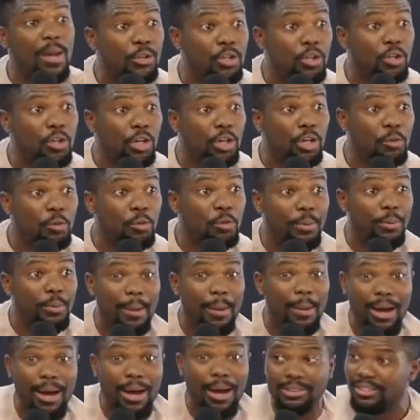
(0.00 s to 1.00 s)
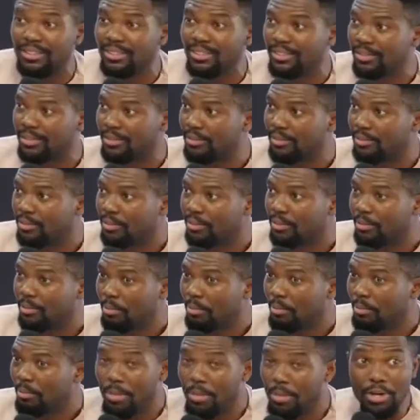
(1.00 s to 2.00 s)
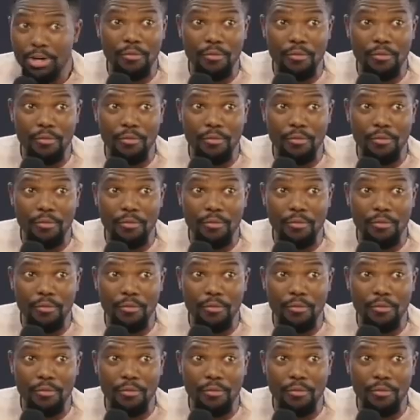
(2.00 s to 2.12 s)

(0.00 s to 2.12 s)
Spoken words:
You write a list of people you got to pray